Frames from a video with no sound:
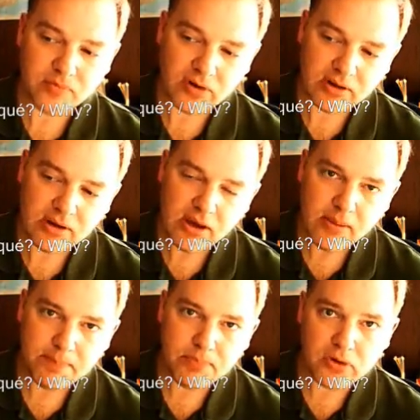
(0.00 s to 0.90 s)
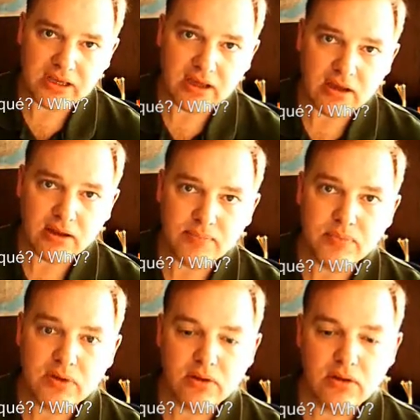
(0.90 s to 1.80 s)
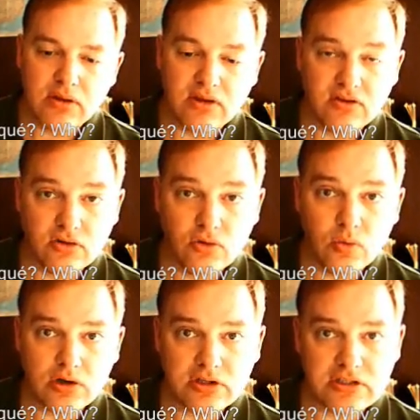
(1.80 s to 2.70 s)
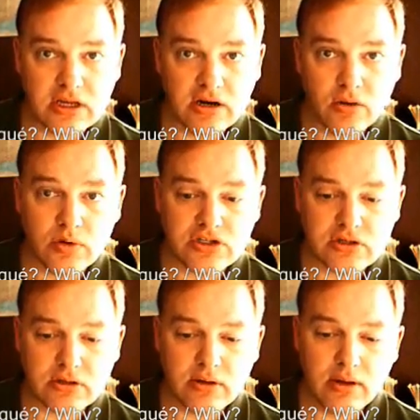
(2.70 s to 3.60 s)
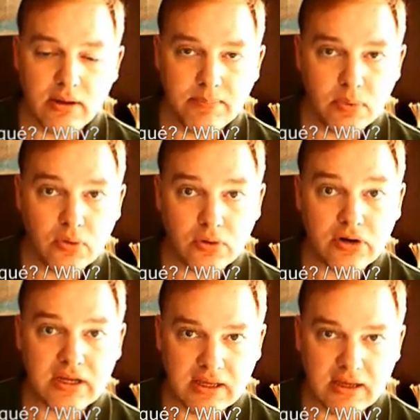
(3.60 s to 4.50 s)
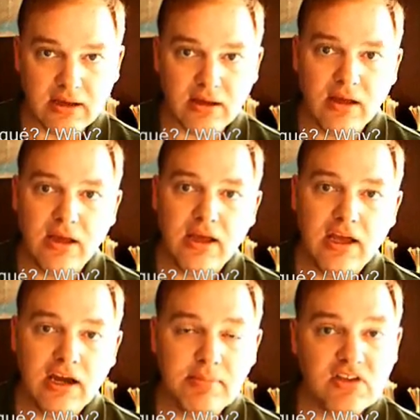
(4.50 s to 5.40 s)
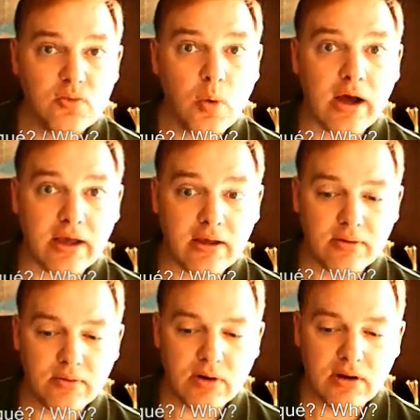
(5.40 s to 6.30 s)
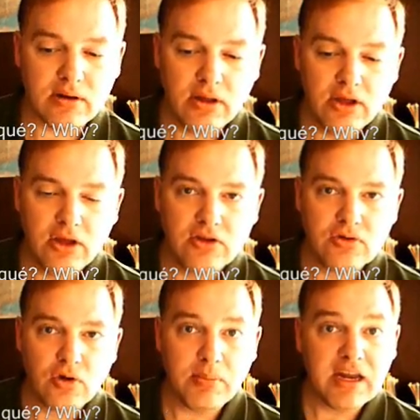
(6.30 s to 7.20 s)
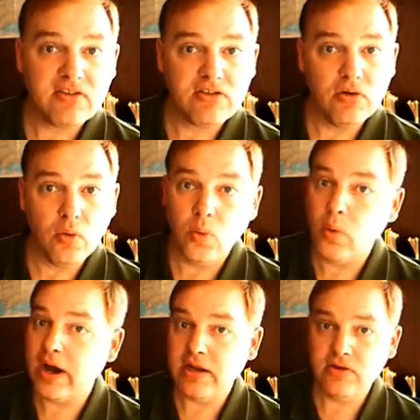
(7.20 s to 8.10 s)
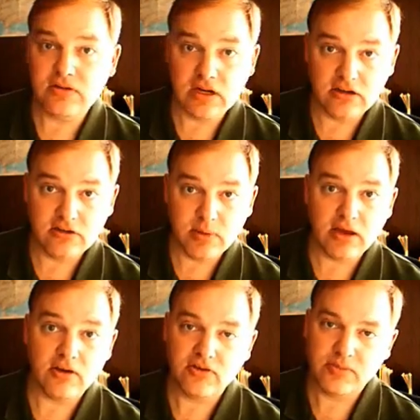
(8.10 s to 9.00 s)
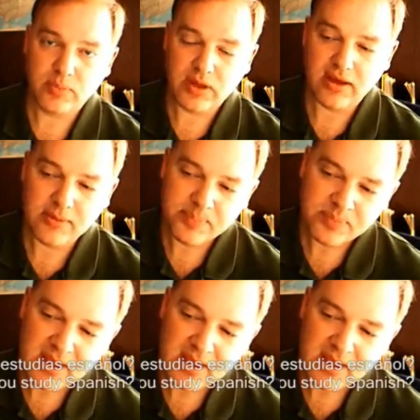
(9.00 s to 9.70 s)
Right? ¿Por qué is two words in a question, ¿por qué? And it means why, right? So I might ask you, why do you study Spanish? Okay?